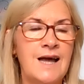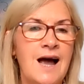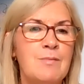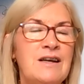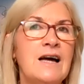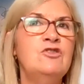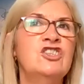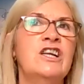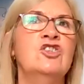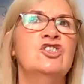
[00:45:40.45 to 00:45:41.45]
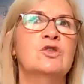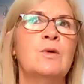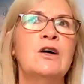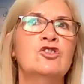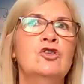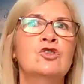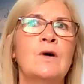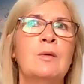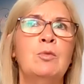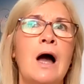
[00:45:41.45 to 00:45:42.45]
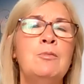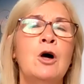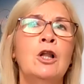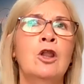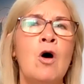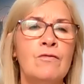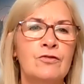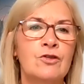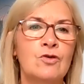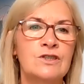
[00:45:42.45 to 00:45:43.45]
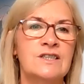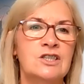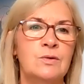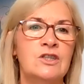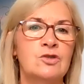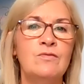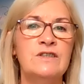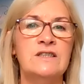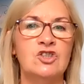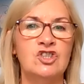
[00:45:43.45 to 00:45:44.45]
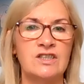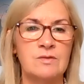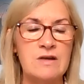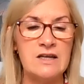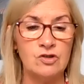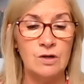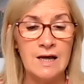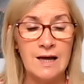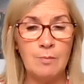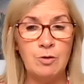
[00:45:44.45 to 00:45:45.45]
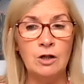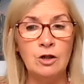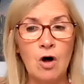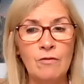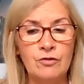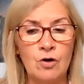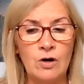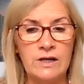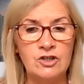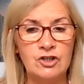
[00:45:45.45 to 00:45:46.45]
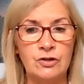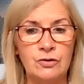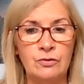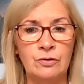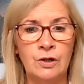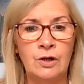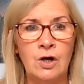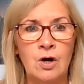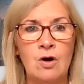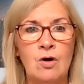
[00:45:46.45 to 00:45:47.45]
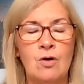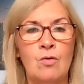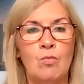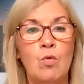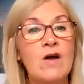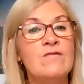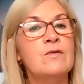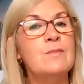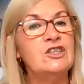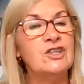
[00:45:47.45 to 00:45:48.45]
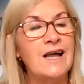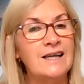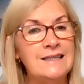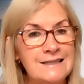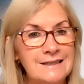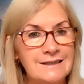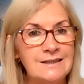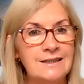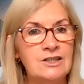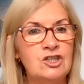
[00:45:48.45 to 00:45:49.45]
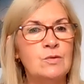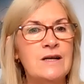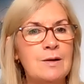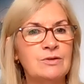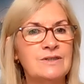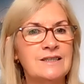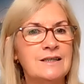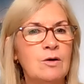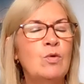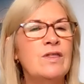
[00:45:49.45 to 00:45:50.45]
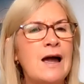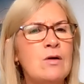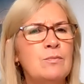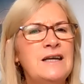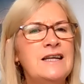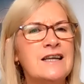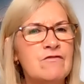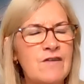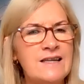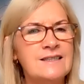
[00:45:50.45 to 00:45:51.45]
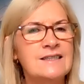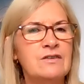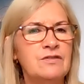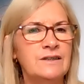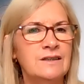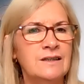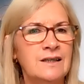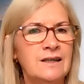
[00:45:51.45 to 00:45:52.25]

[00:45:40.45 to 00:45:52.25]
I mean, I've changed as well, so I put a lot of thought into it. So obviously it's just me. So I put a lot of thought into what information I needed to enable to, without being invasive and,